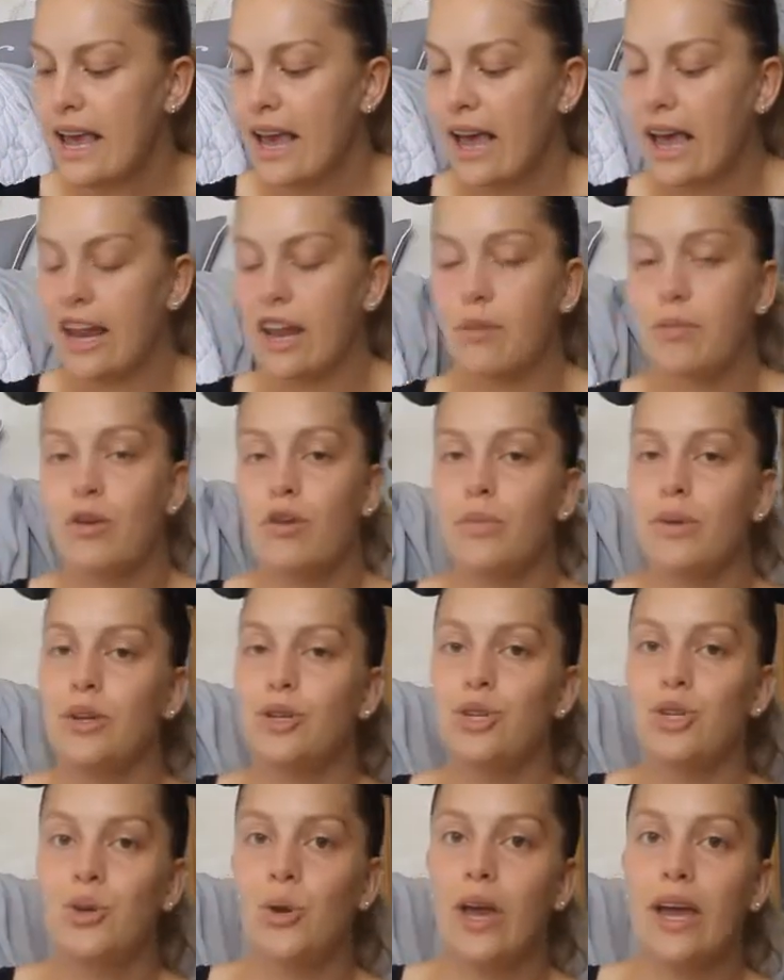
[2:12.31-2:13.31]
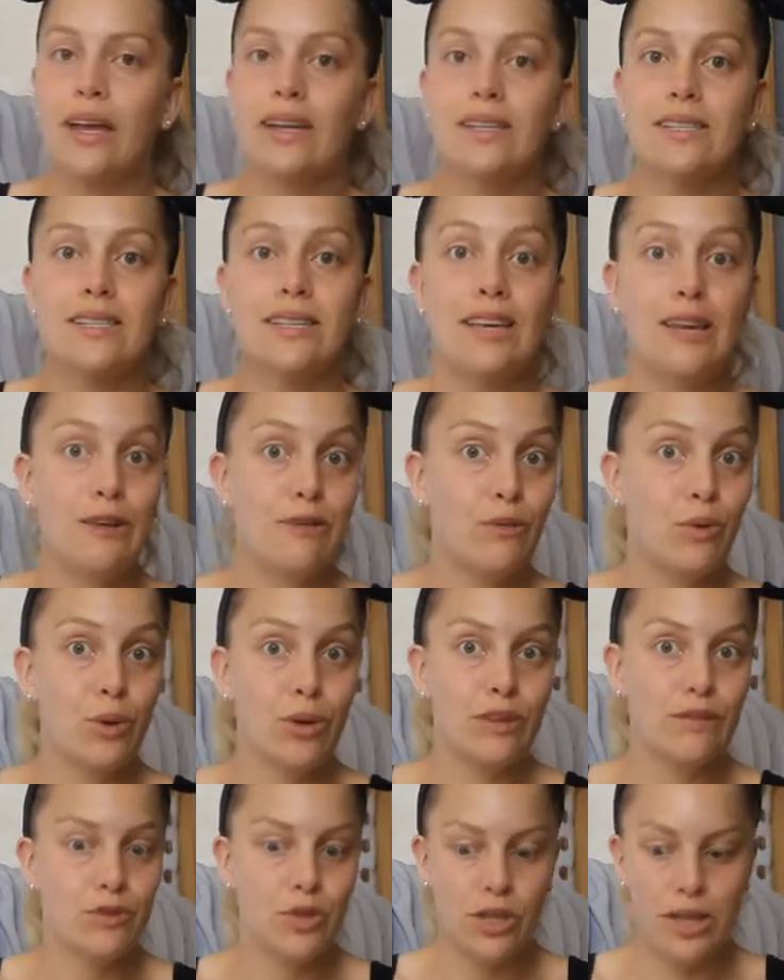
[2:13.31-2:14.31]
and I'm hoping to get the
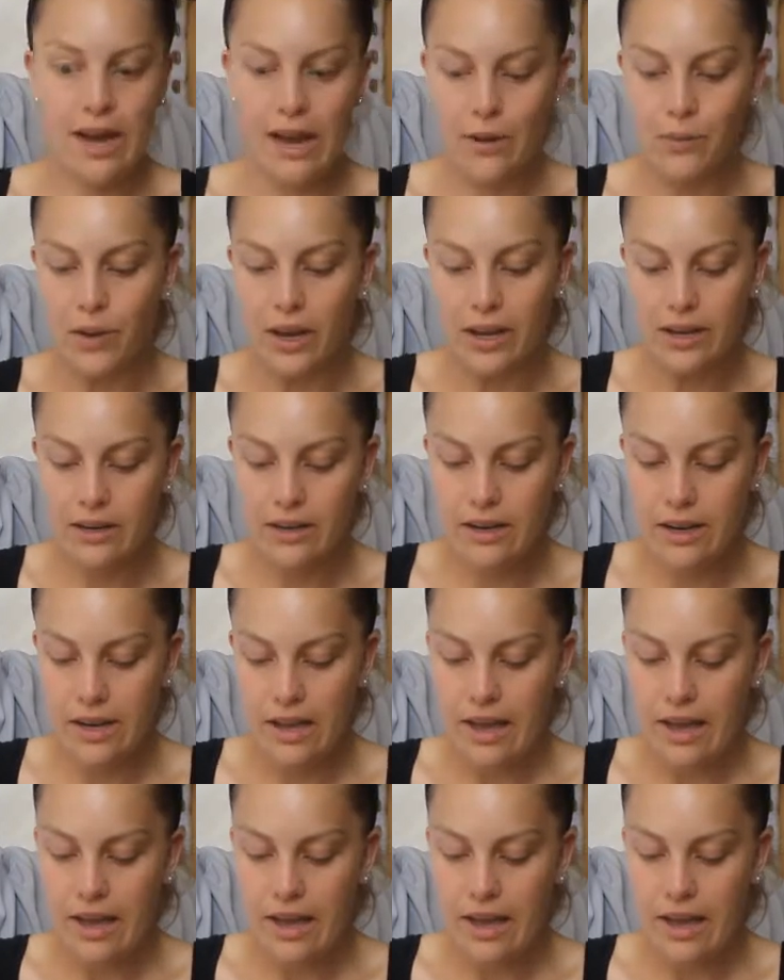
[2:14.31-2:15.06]
4th of July one.